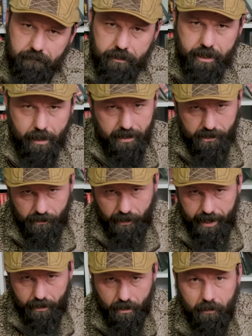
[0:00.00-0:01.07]
10 minutes
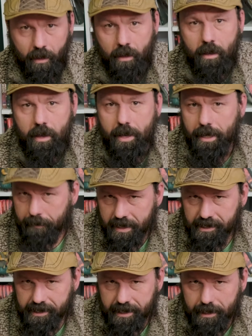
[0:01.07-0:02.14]
later, an
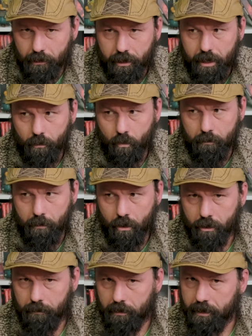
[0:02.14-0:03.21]
NPC looking
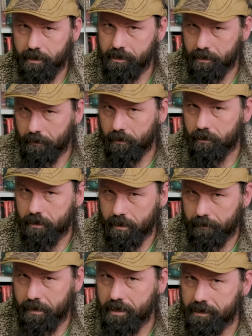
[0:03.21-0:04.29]
remarkably similar to
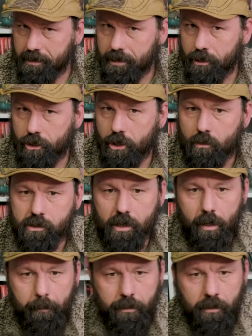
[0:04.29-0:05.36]
the PC shows
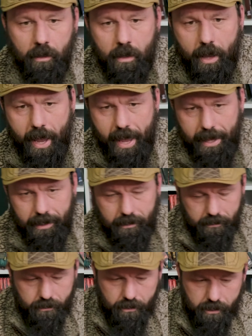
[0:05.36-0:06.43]
up
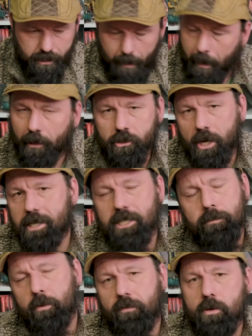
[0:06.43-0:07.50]
and just
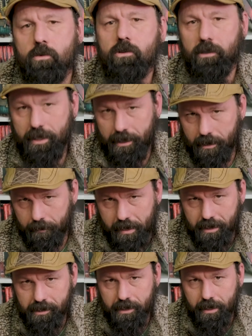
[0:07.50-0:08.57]
apologizes profusely to the
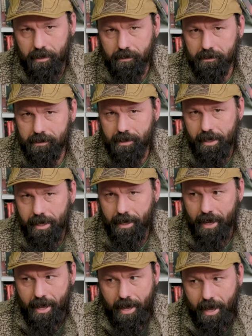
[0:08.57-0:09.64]
PC,
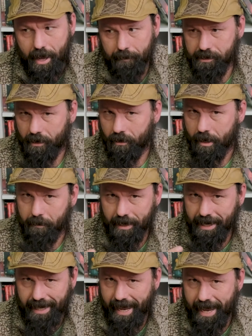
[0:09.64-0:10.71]
saying, "I'm sorry, but
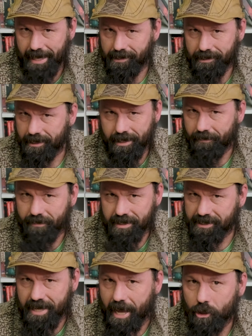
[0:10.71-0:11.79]
I can't give
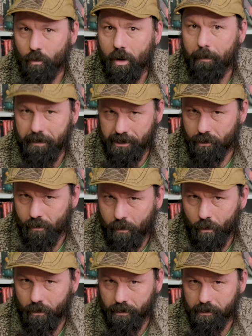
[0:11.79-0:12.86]
this statue up. It's too
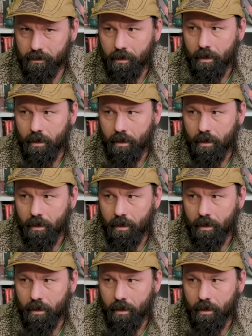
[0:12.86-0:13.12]
important."